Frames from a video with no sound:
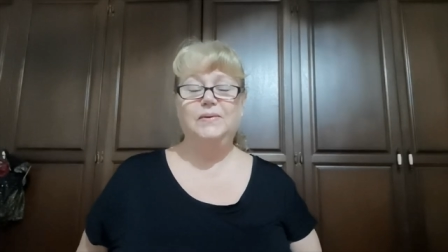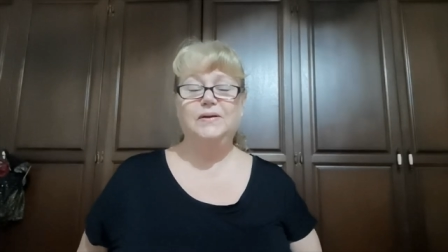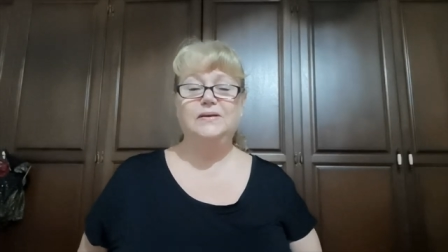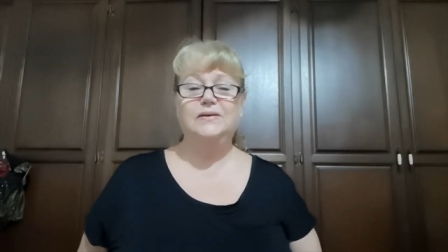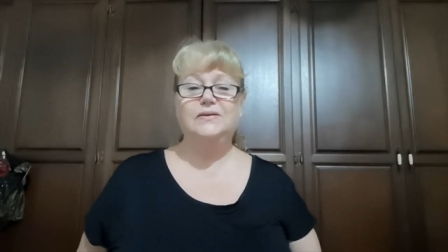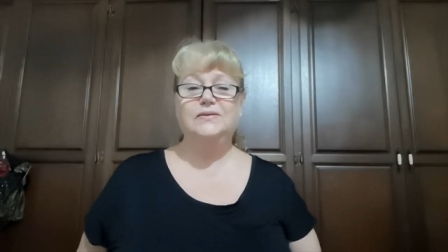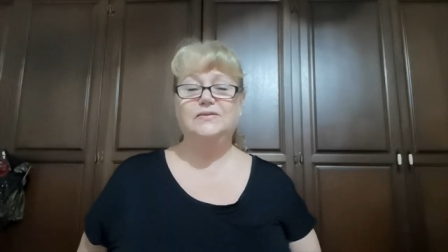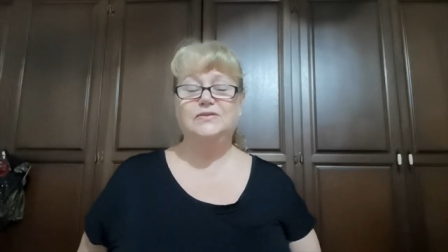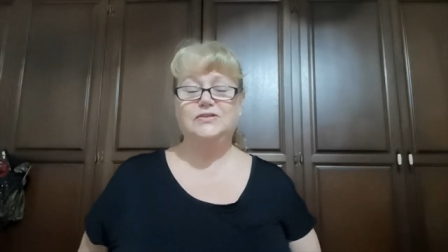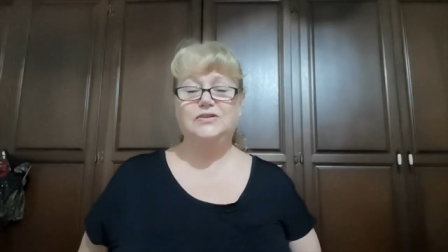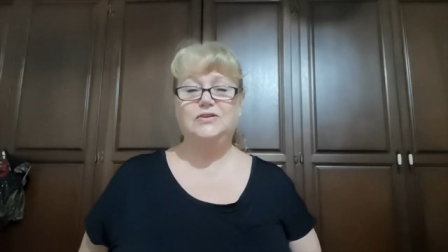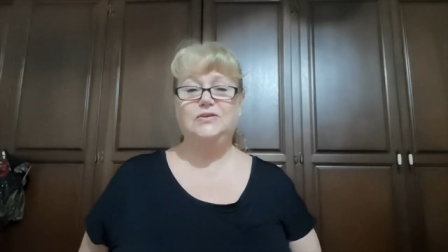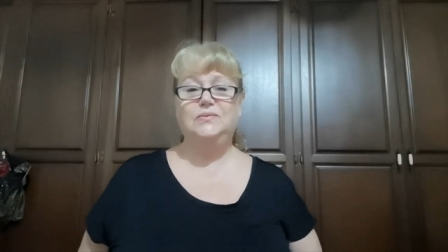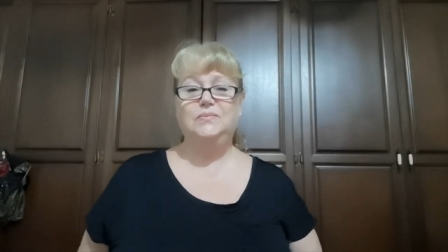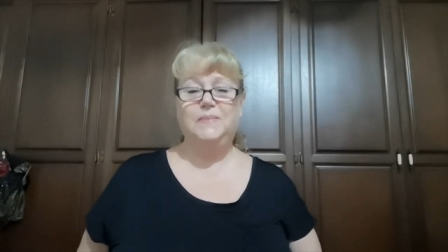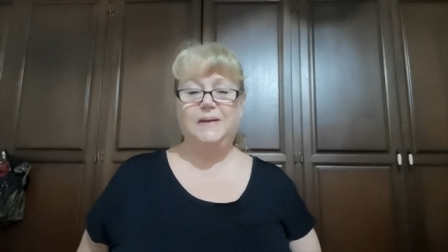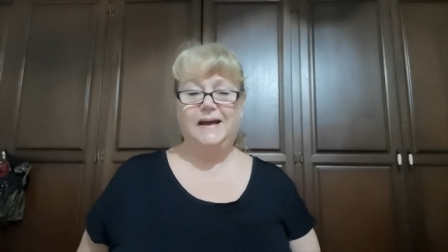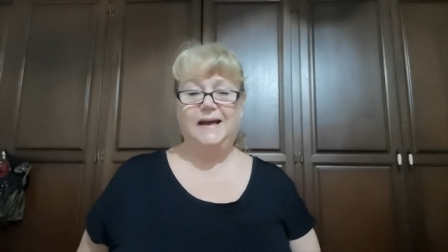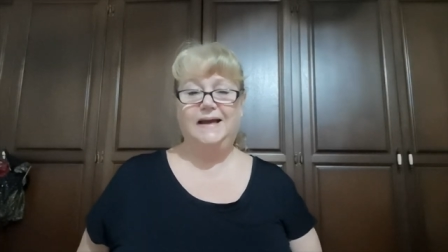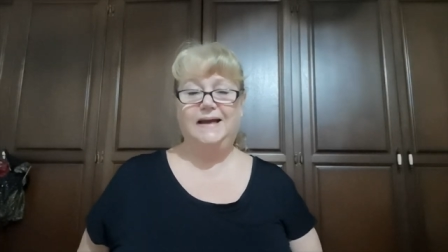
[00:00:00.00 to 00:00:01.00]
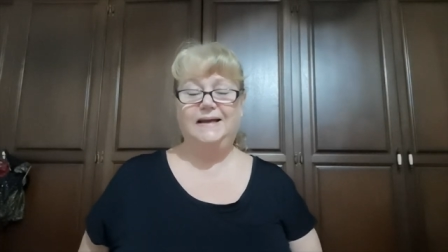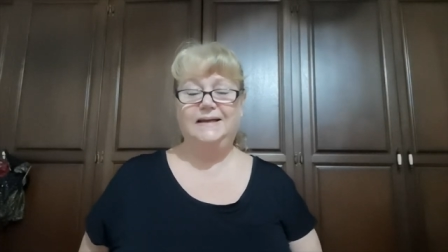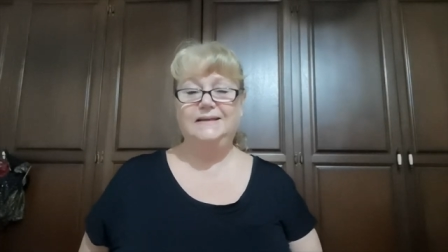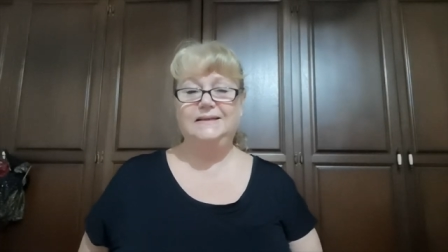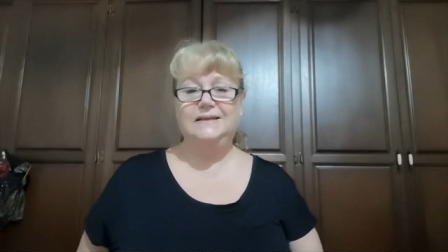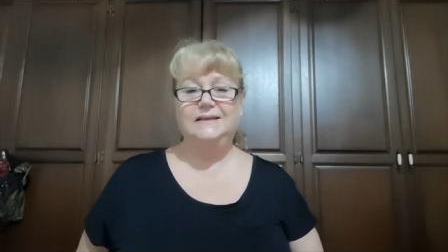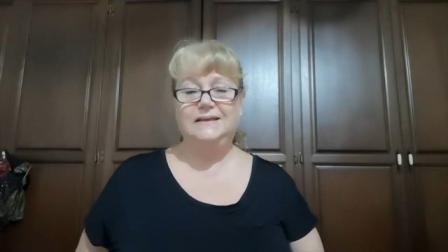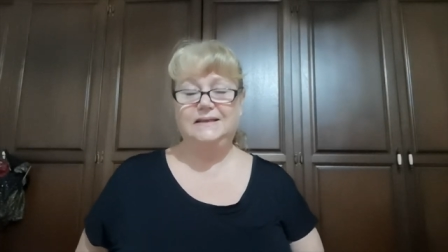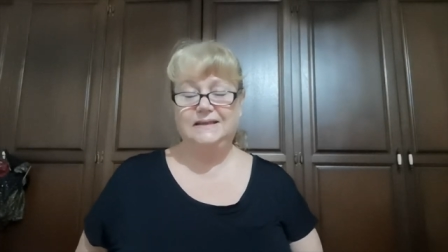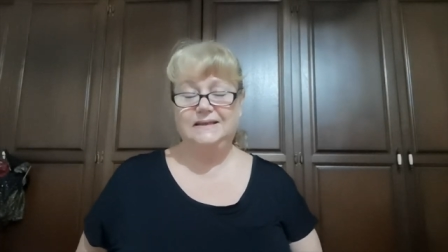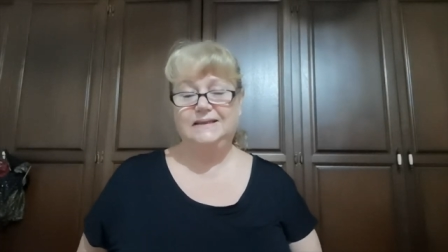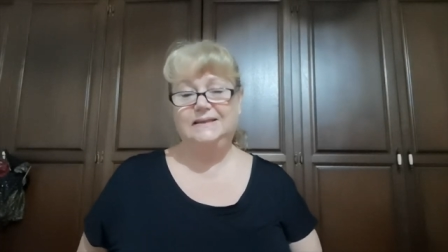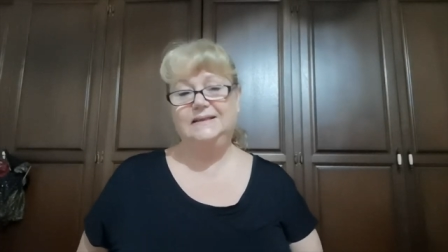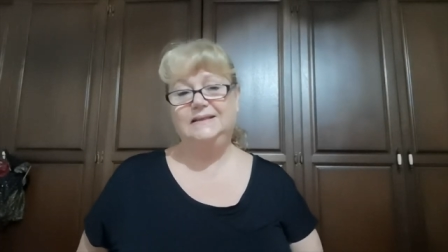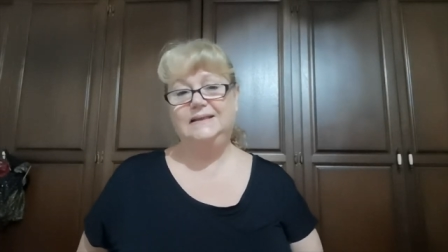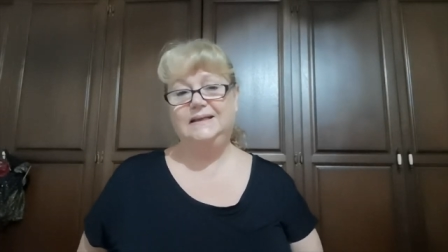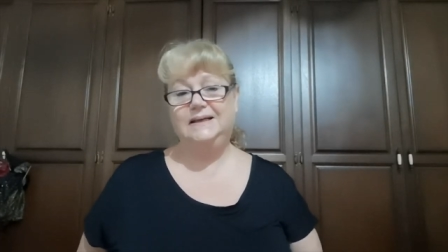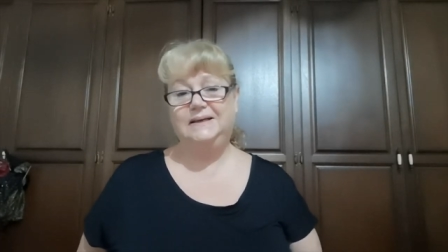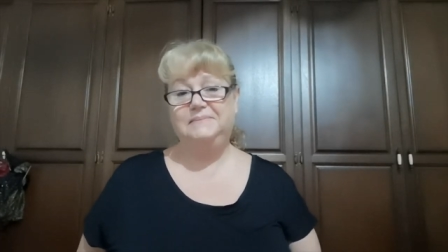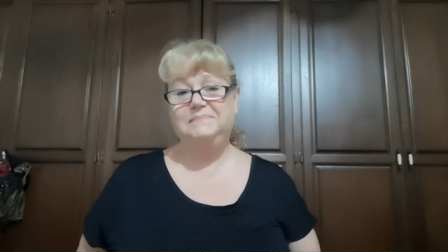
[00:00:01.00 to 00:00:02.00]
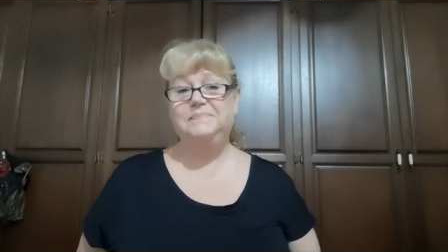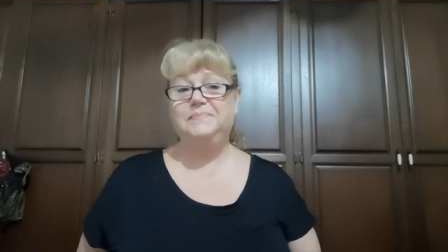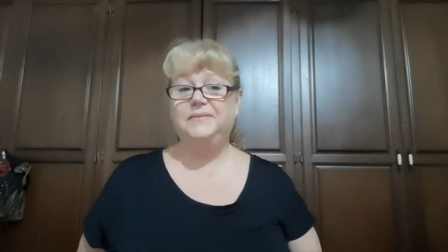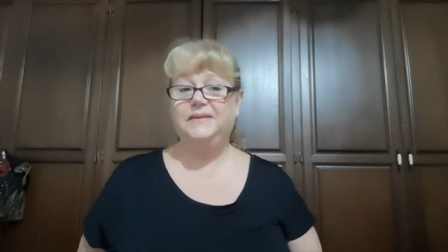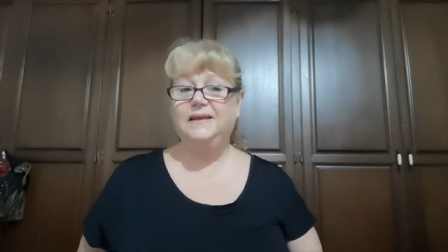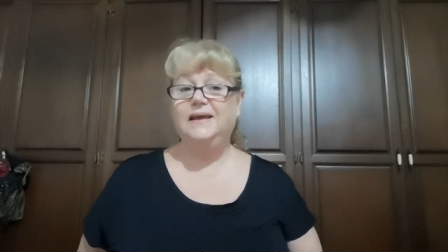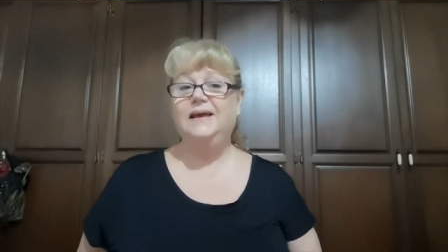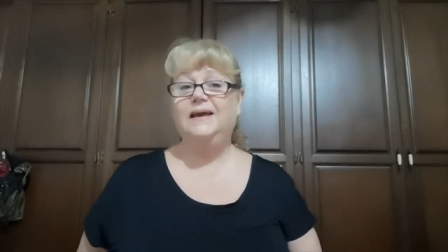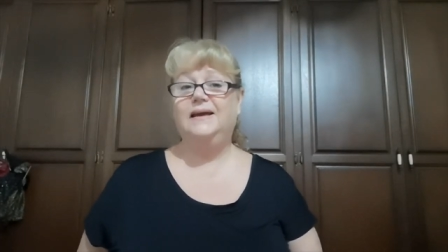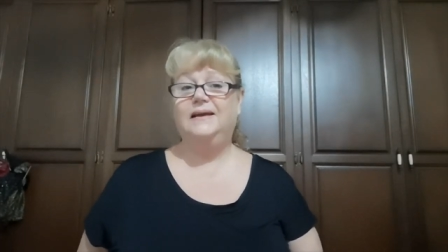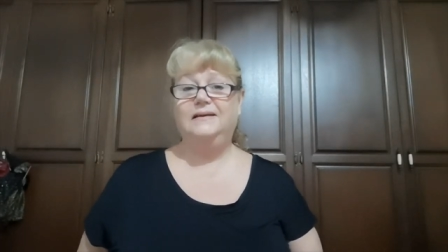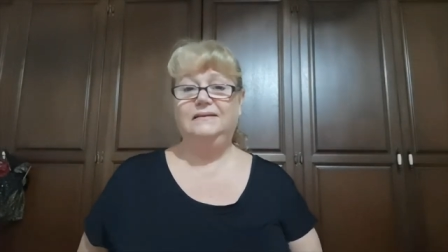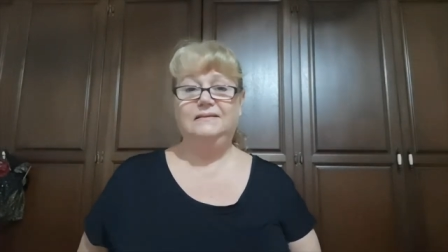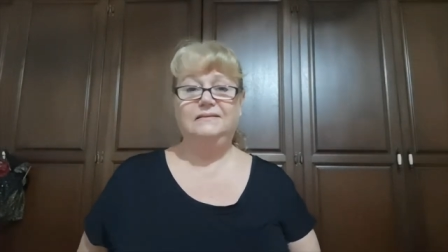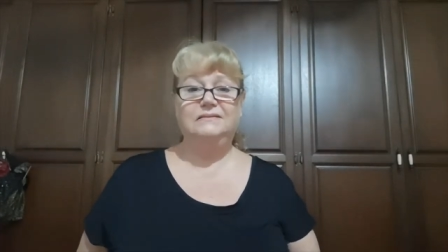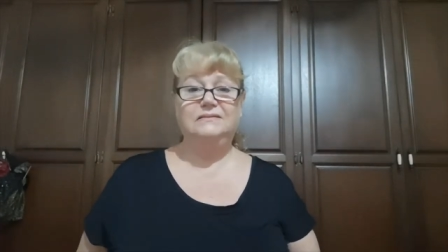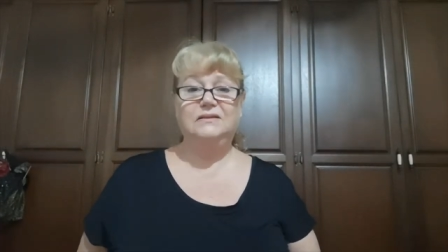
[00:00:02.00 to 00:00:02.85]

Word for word: but not too bad. And um, yeah.